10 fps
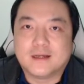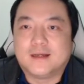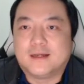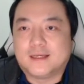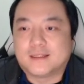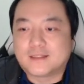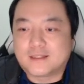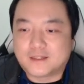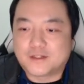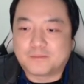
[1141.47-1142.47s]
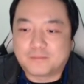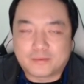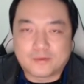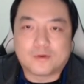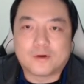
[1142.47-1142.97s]
in such a
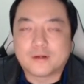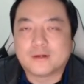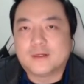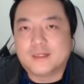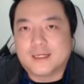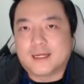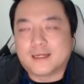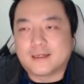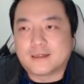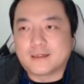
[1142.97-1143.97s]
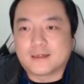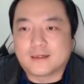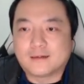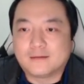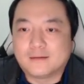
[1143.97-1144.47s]
broad and
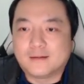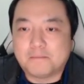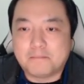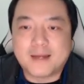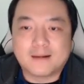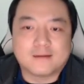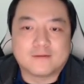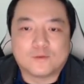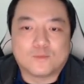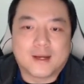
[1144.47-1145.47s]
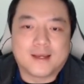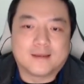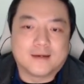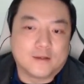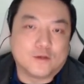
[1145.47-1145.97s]
meta level way than
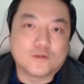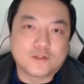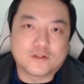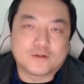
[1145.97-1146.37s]
it used to.